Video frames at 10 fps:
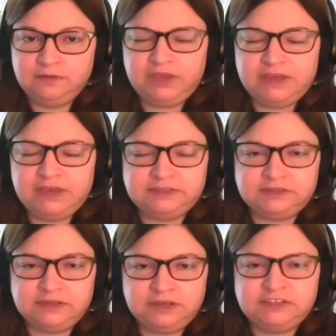it's
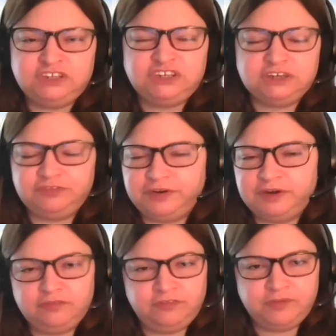
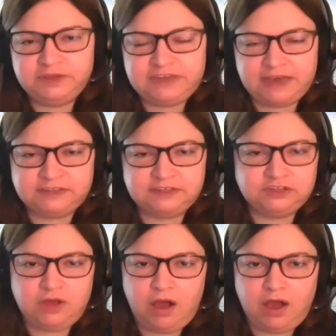different from the Texas
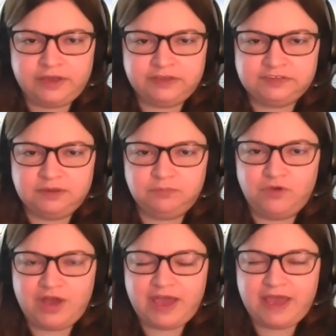law in some
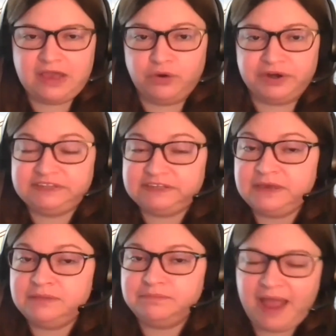way, or its
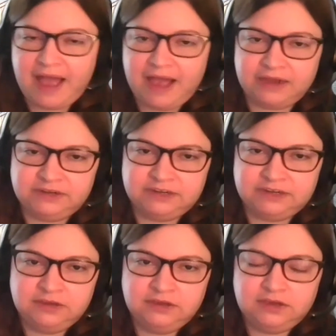impact
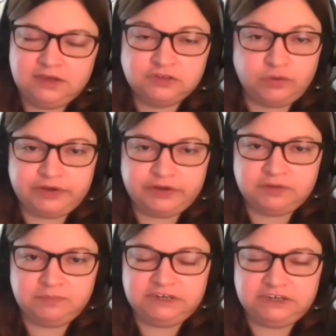is going to
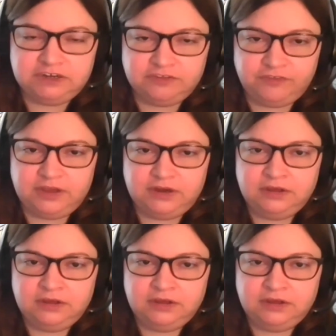be different.